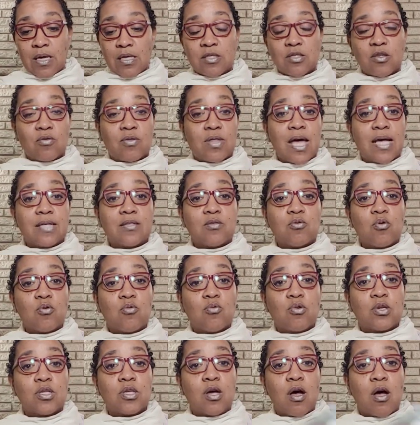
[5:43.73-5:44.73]
So that's what
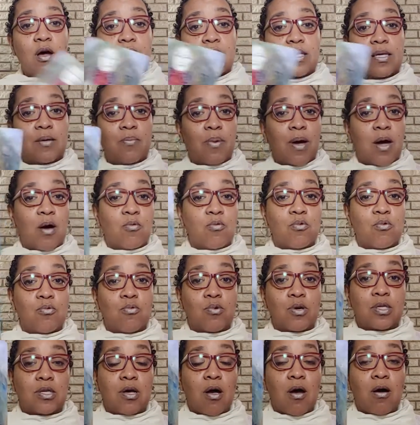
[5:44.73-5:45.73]
we're talking about when
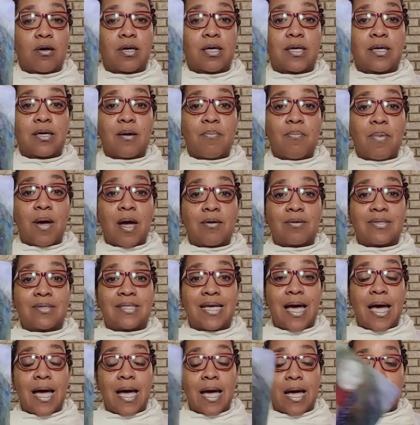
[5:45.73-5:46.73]
we're talking about
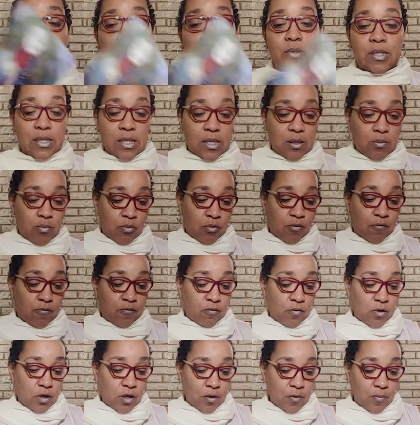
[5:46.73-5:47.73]
time, Libra,
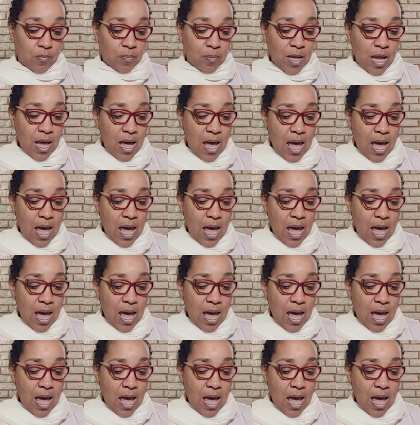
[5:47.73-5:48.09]
for you.